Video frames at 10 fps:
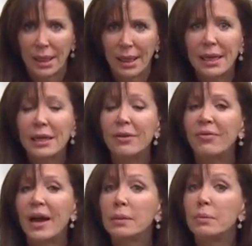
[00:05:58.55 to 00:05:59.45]
It can
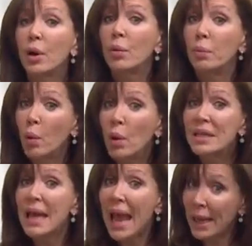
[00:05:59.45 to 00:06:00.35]
affect both
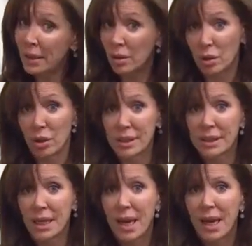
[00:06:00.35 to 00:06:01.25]
boys and
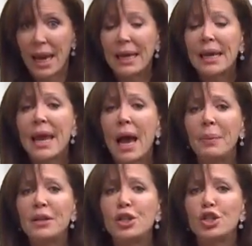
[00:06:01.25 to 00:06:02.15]
girls, and can
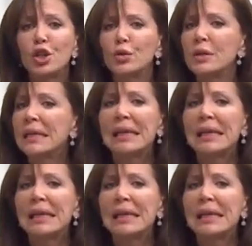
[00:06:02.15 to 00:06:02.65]
happen to children